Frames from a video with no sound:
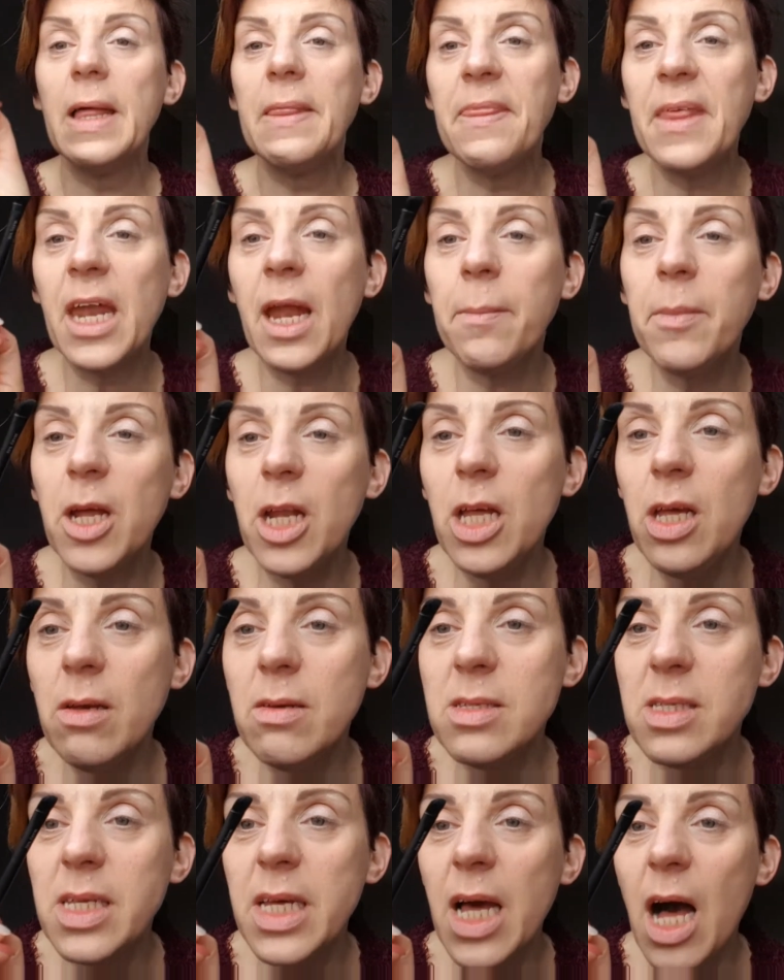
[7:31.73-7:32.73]
Then I'm going to
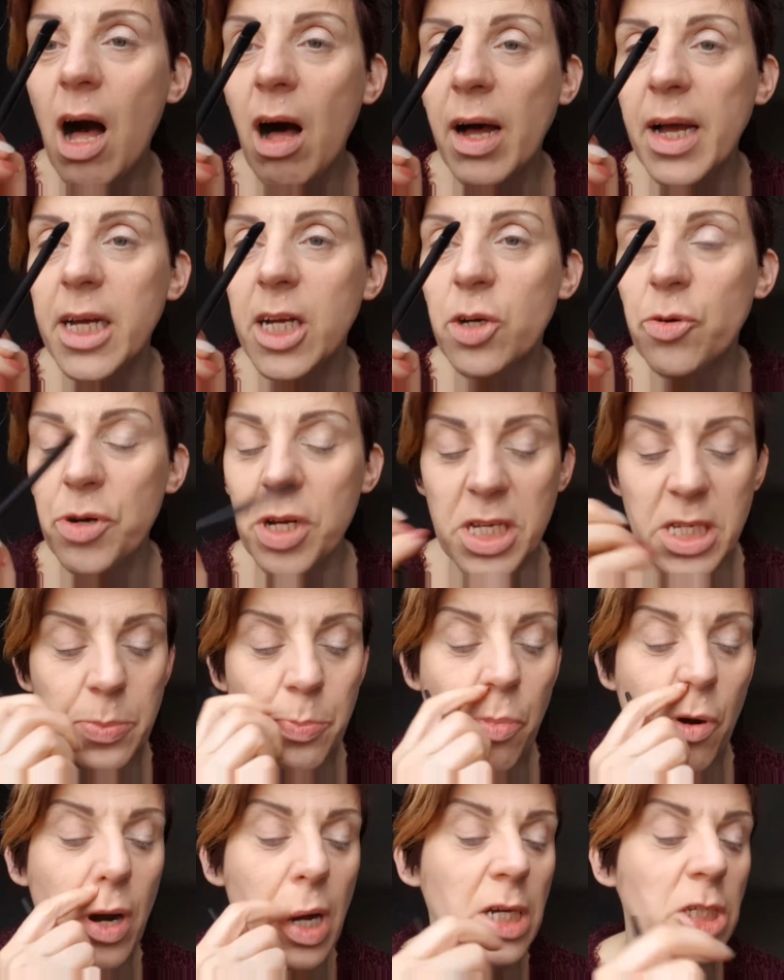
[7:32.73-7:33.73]
use the eye crease
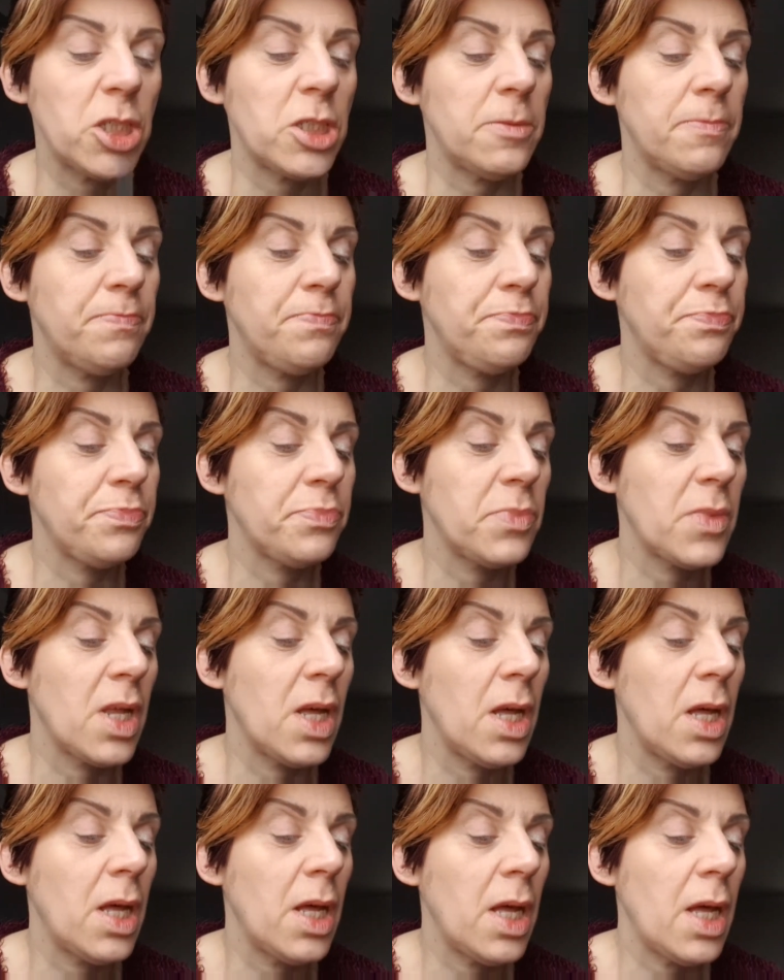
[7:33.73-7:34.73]
brush.
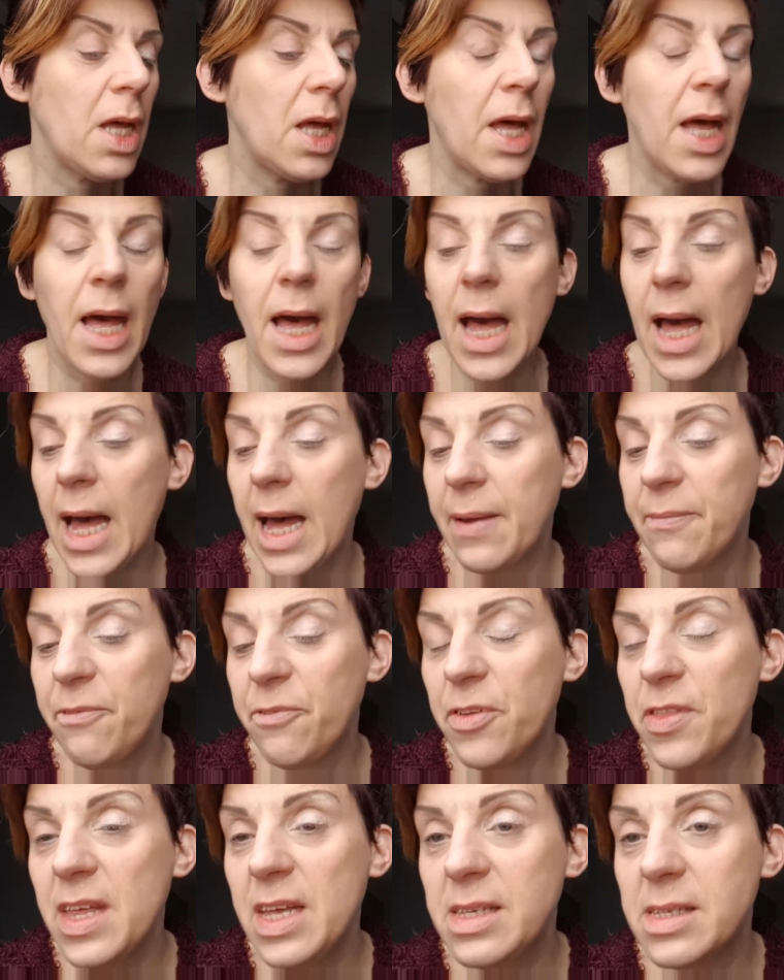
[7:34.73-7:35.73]
And
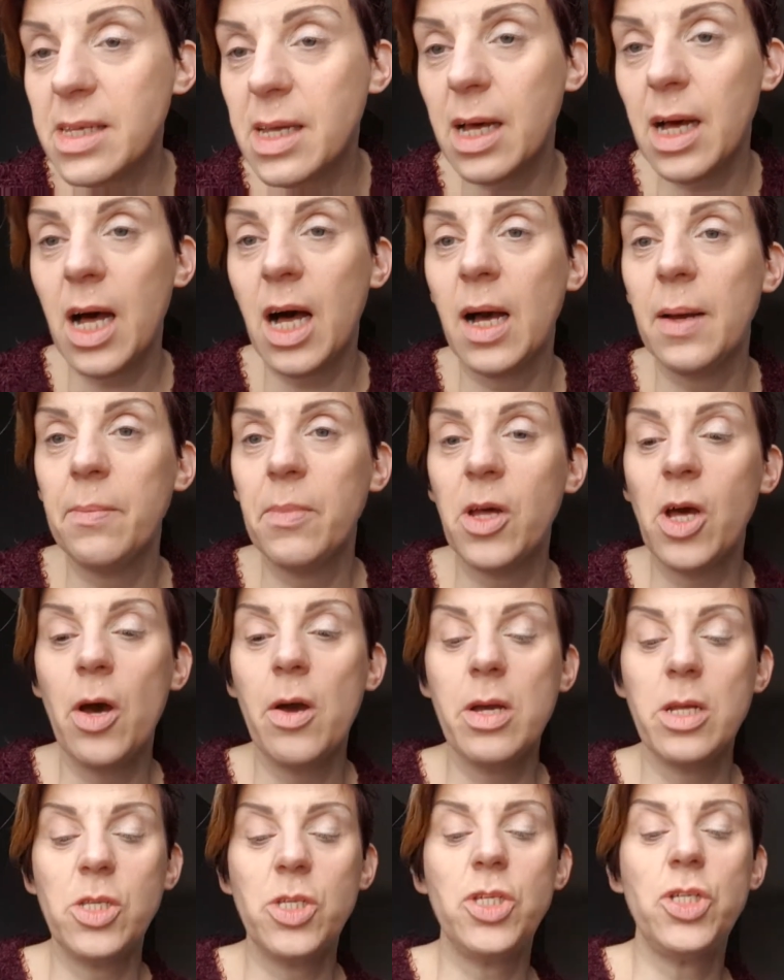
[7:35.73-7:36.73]
for this, I'm
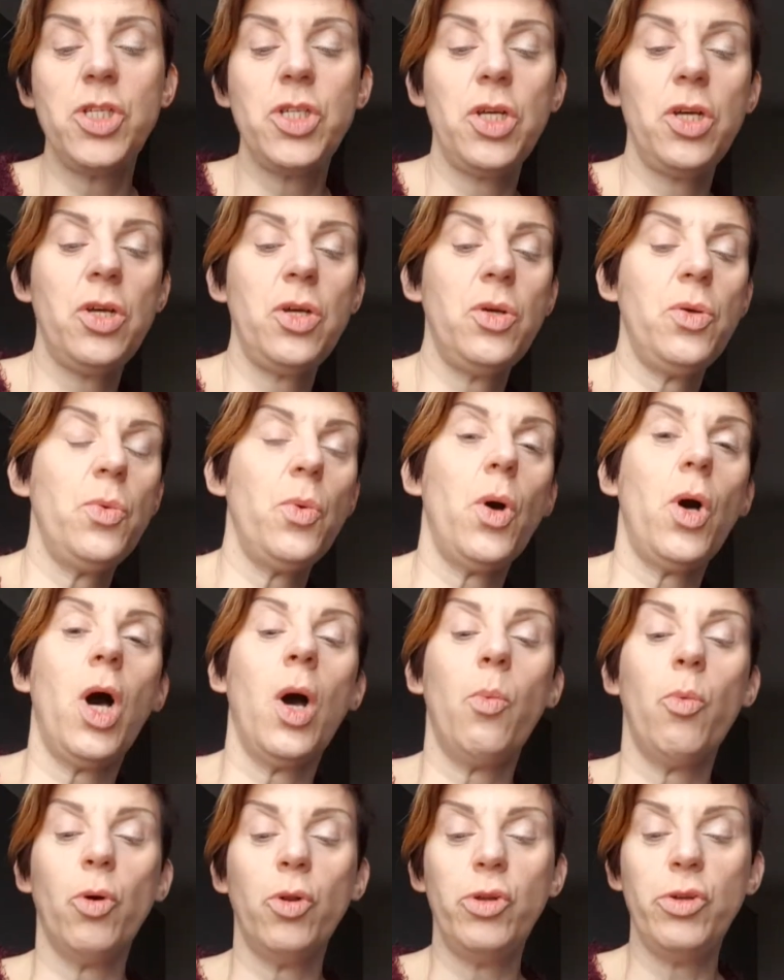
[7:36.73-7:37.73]
going to do,
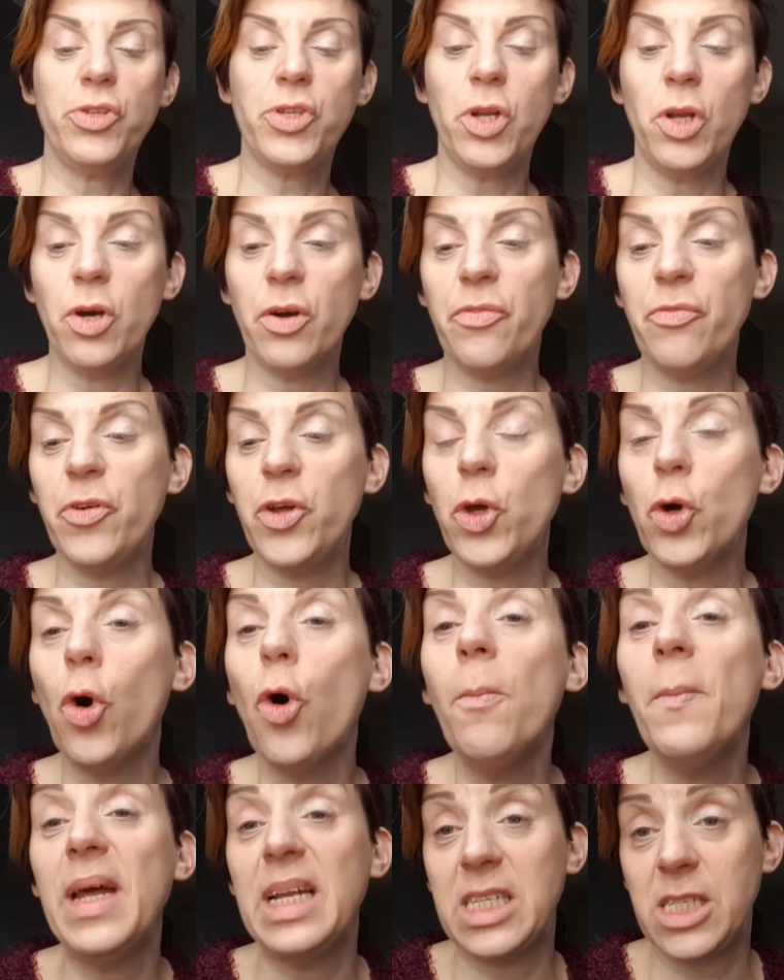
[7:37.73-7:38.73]
I want you to look for your
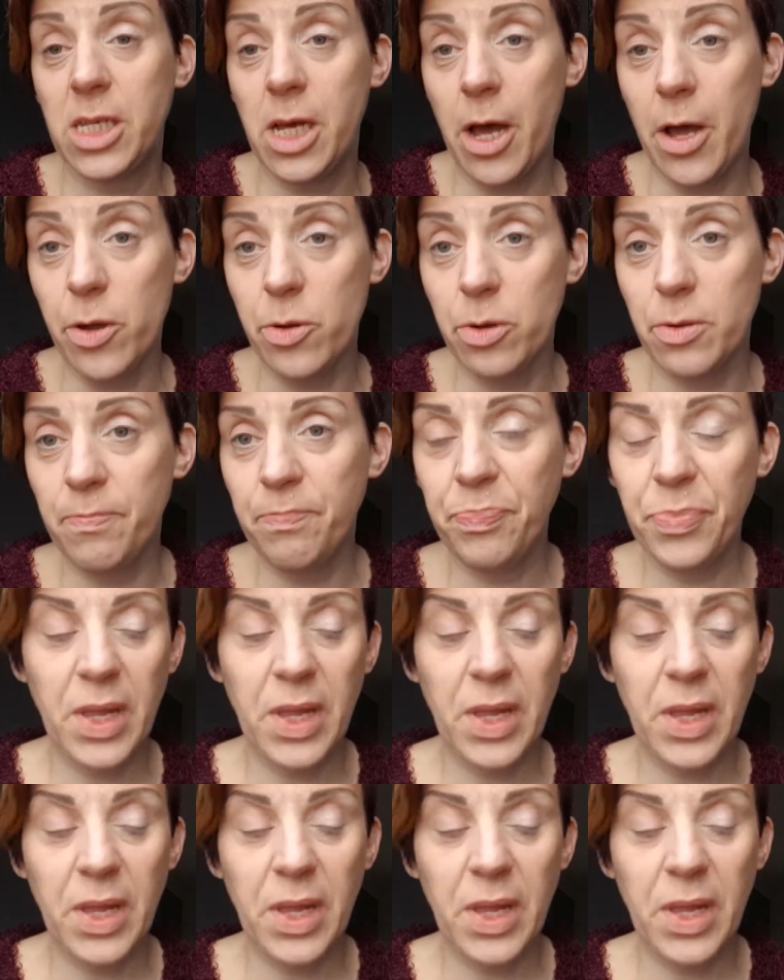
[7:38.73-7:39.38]
mid-tone.